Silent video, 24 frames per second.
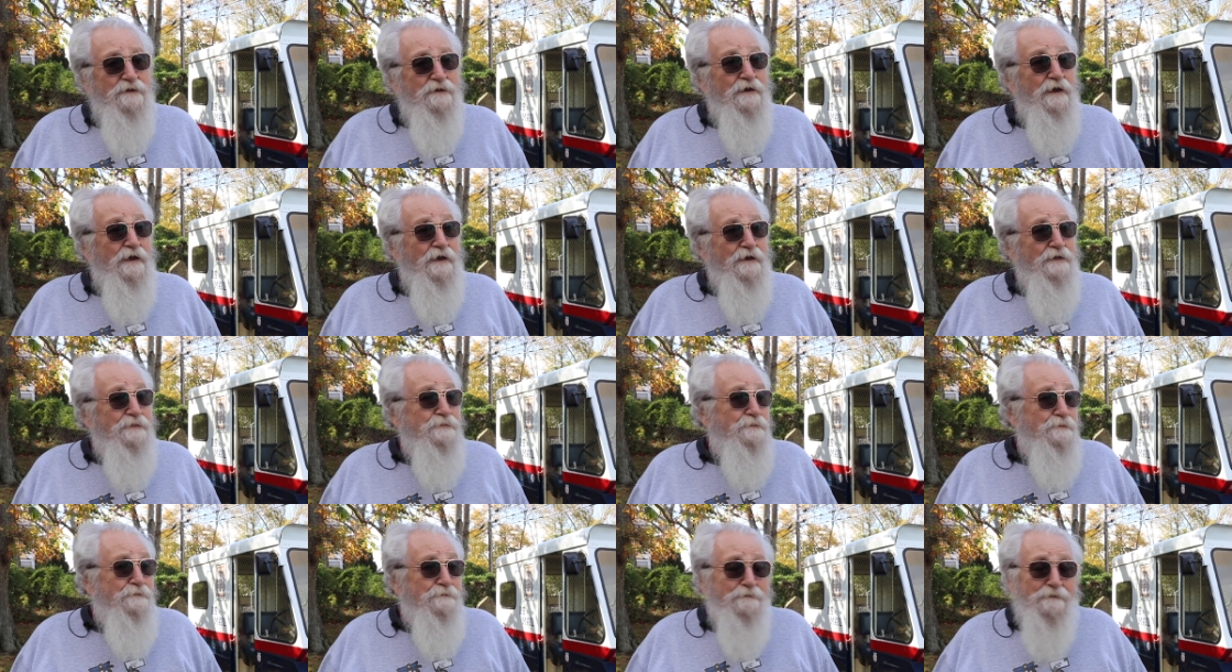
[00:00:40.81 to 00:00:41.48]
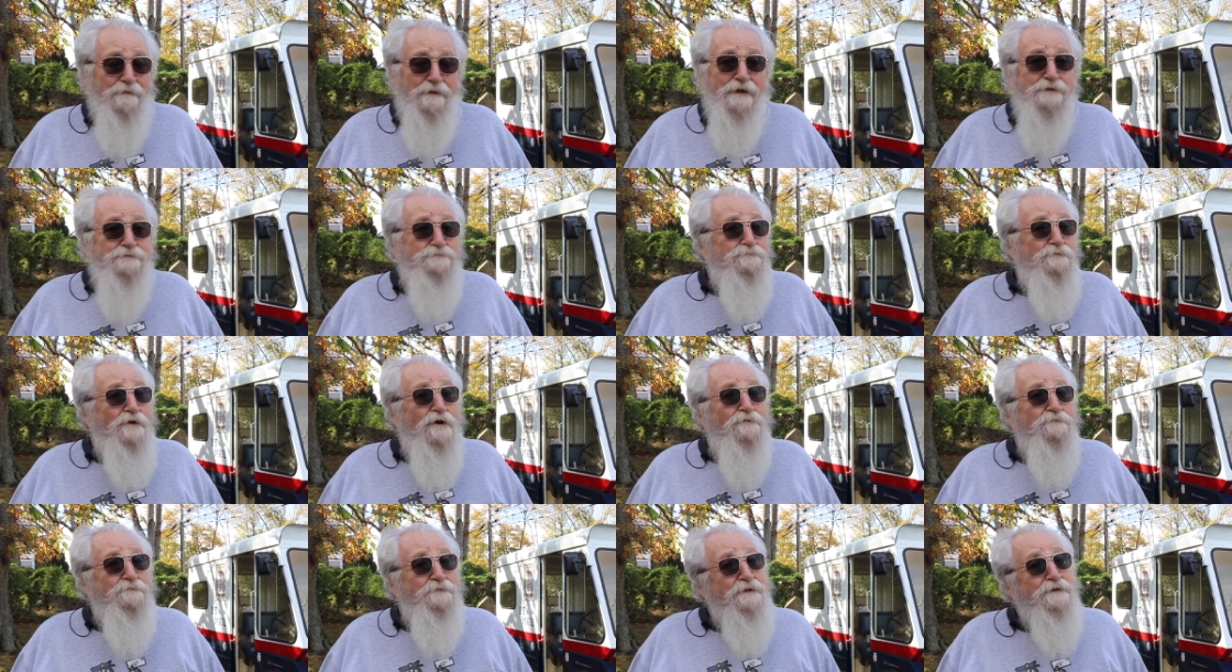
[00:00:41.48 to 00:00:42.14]
and I
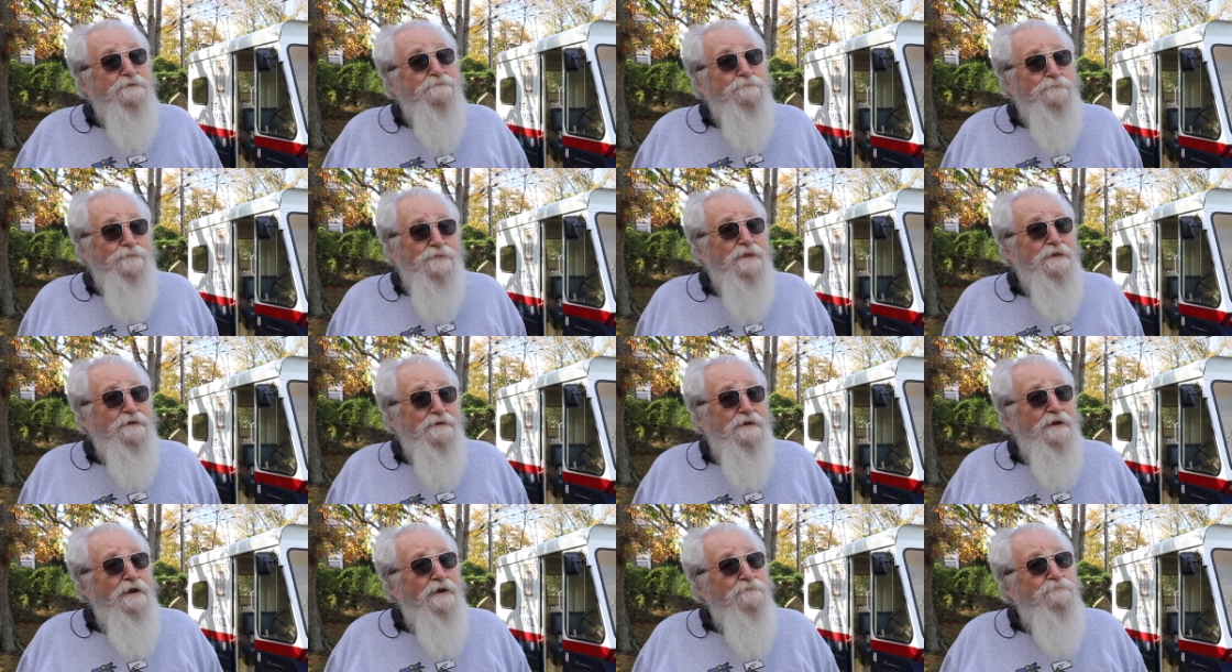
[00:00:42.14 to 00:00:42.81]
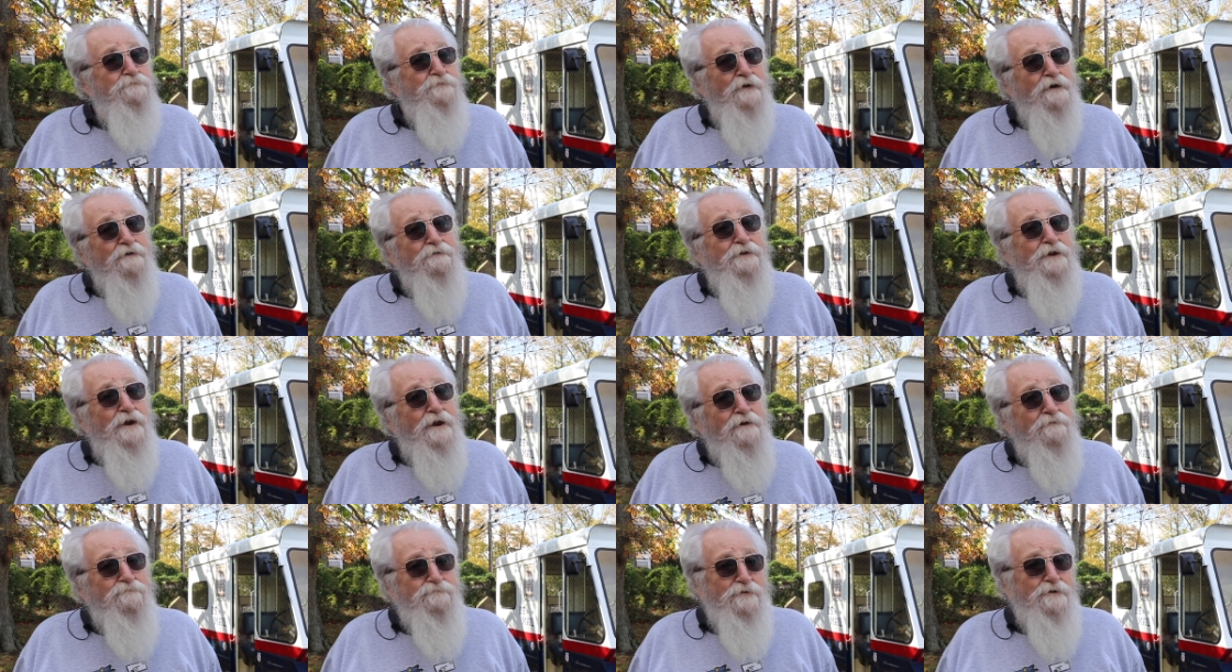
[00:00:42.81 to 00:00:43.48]
drove it, and I fell
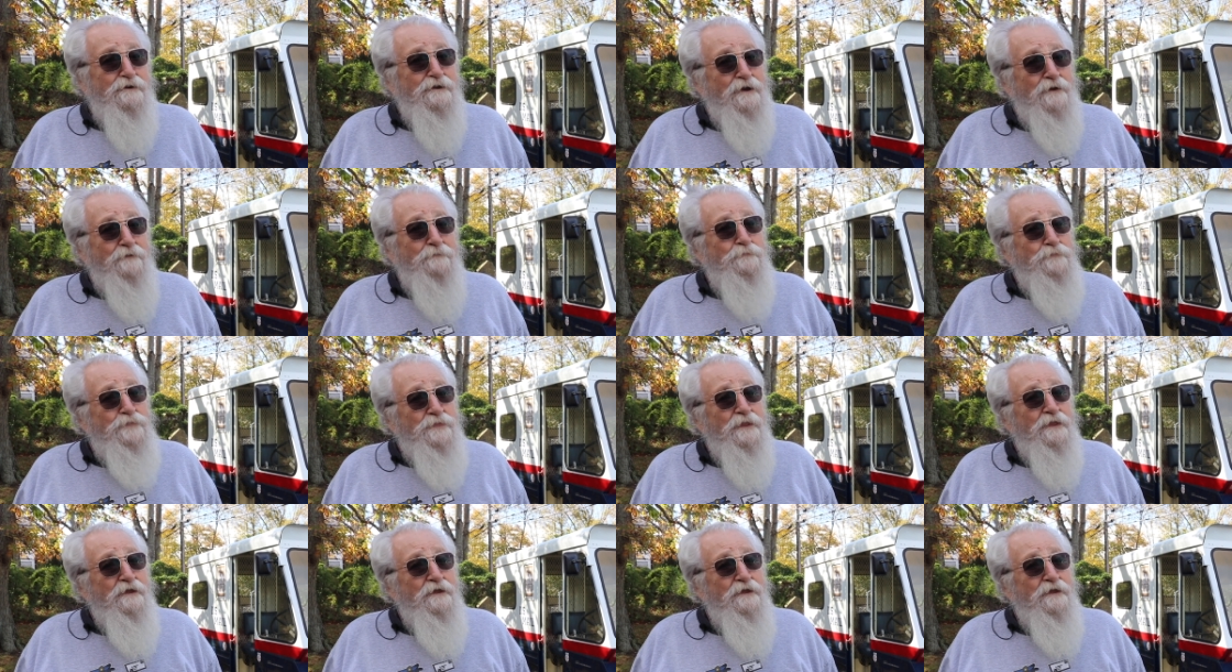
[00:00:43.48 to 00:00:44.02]
in love with it.